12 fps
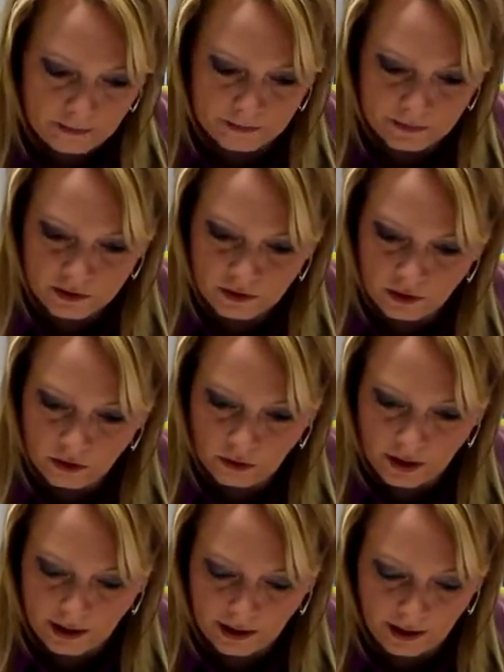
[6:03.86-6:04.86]
So
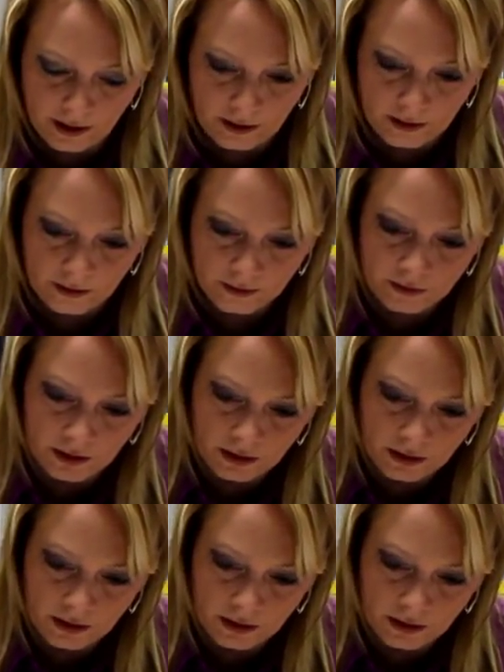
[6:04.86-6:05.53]
I have